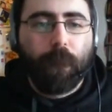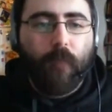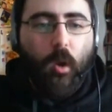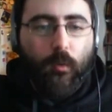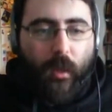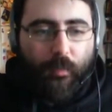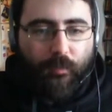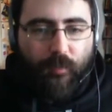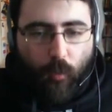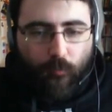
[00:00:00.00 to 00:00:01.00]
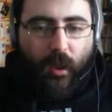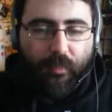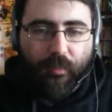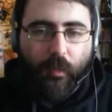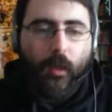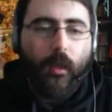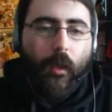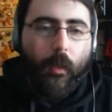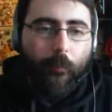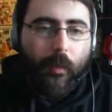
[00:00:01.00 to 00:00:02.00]
No death. No death.
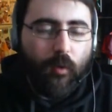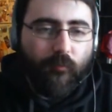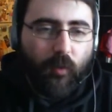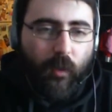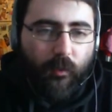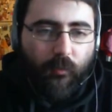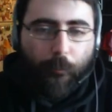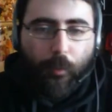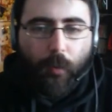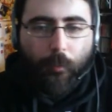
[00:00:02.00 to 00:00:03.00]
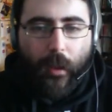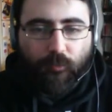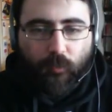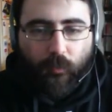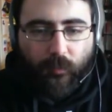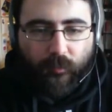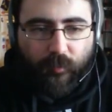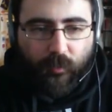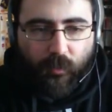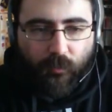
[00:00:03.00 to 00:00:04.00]
Then you have to get into the part about actually
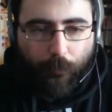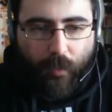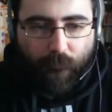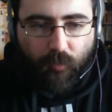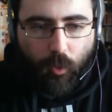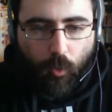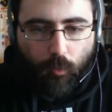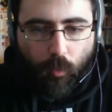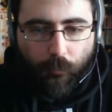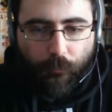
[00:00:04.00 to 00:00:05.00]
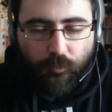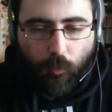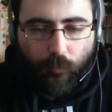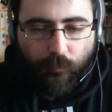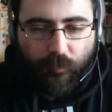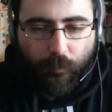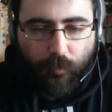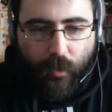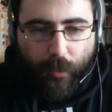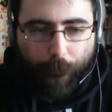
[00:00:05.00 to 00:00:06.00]
syncing them. They have to go on the door at the same
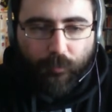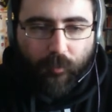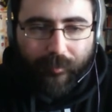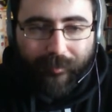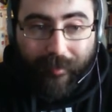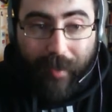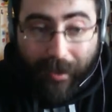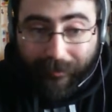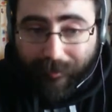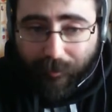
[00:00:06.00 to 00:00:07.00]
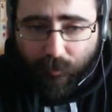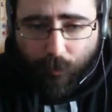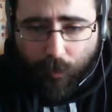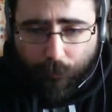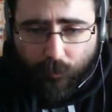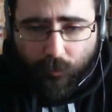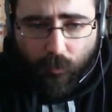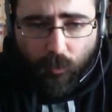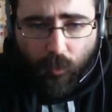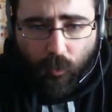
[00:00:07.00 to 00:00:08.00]
time, but they're not synced properly.
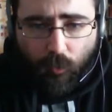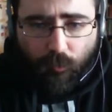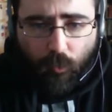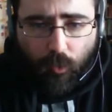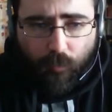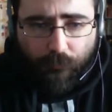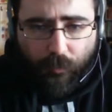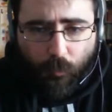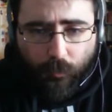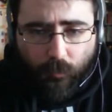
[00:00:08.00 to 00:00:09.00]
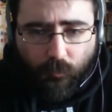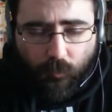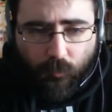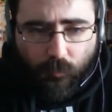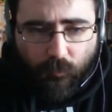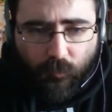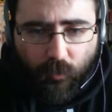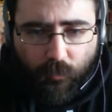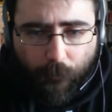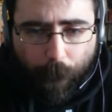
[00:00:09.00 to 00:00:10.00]
So you can find a way to
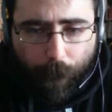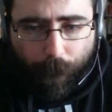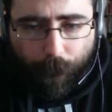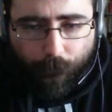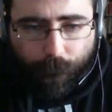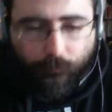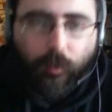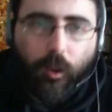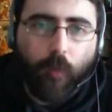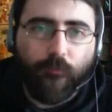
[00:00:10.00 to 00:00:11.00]
sync them. There you go.